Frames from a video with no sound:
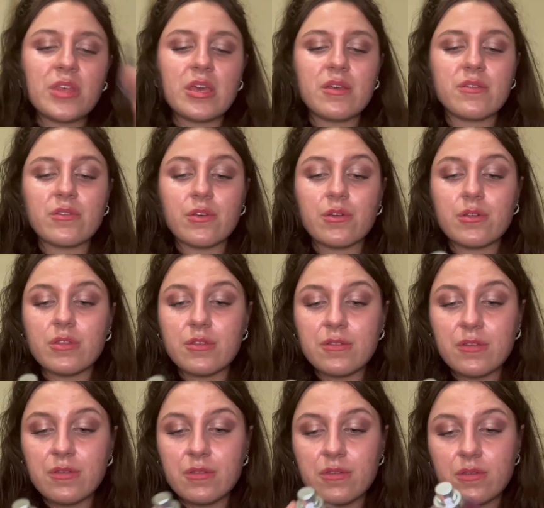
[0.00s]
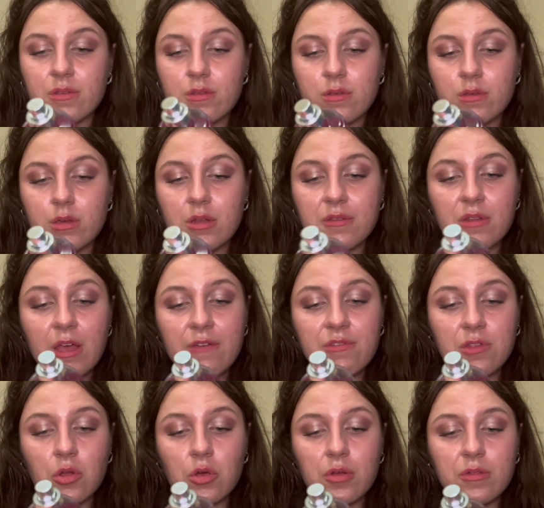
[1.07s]
So this is, it doesn't have the
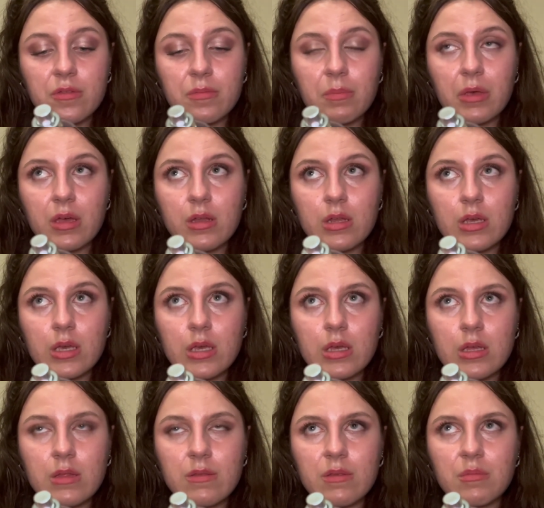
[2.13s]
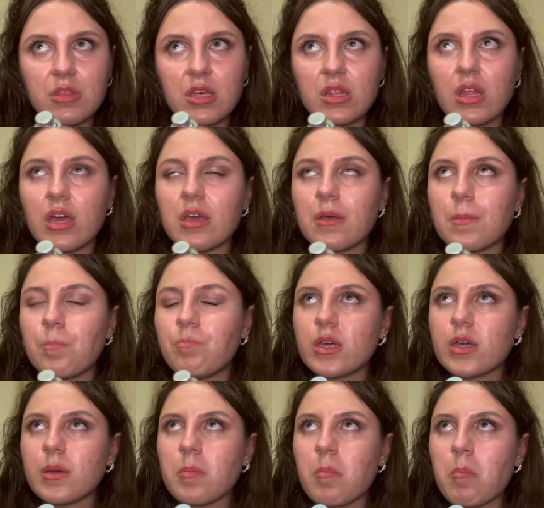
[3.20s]
notes, but it's something like
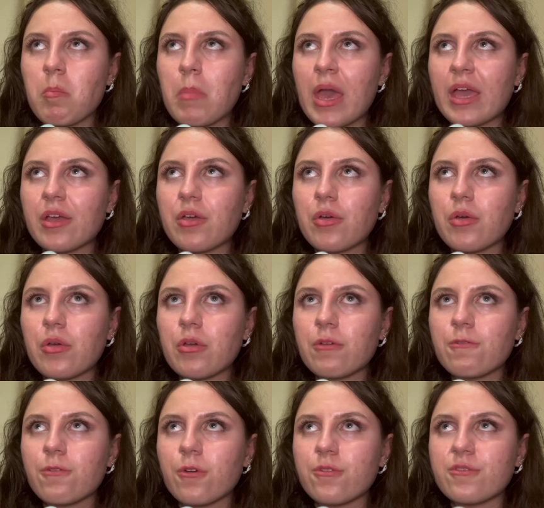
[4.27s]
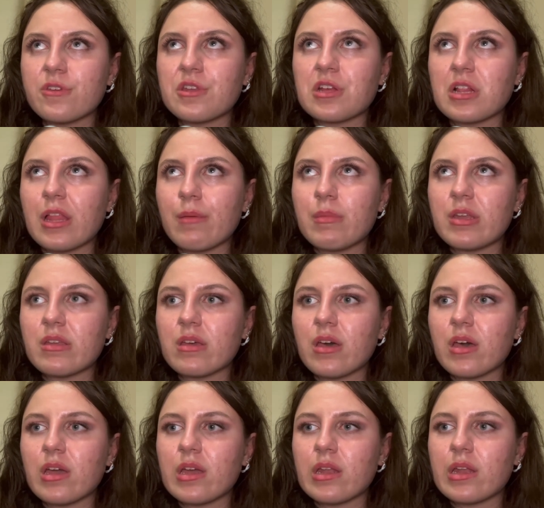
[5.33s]
mango, frosted
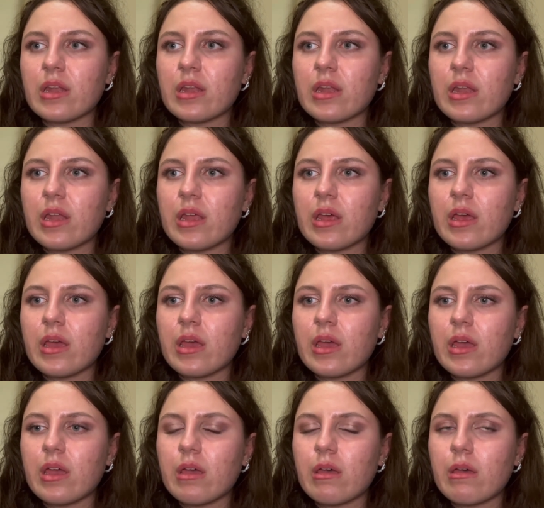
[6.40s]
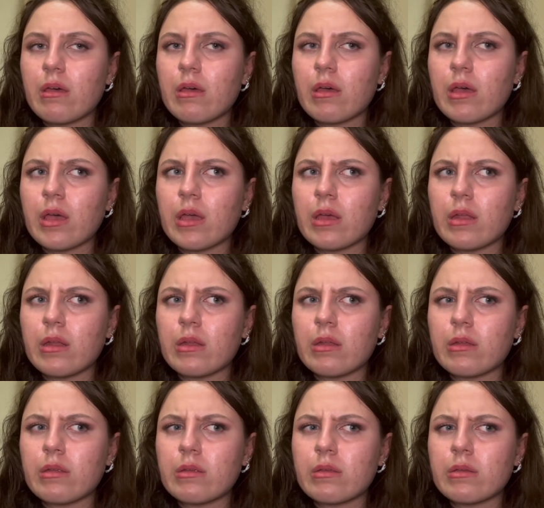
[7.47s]
clementine,
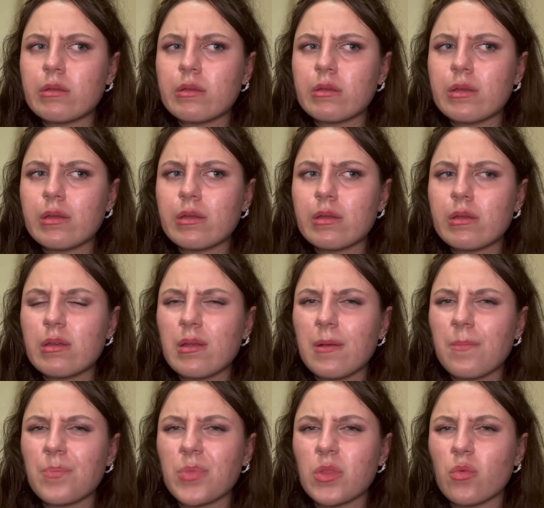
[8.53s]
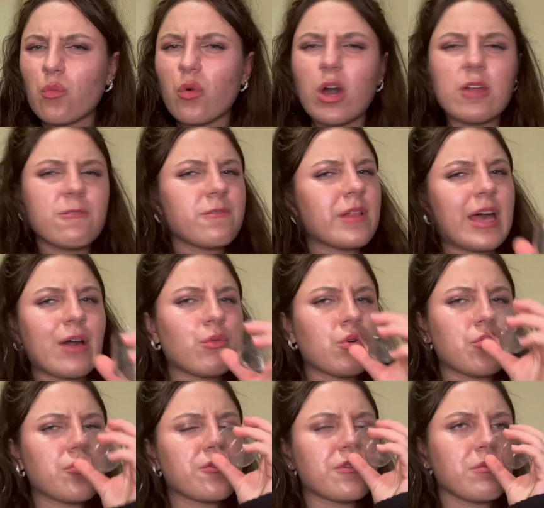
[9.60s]
and white flower
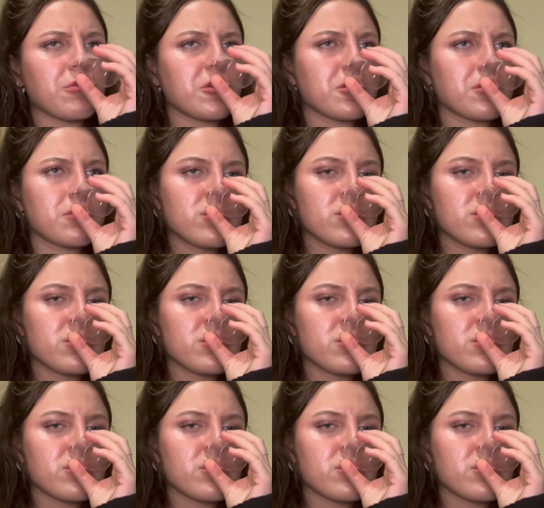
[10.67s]
or something.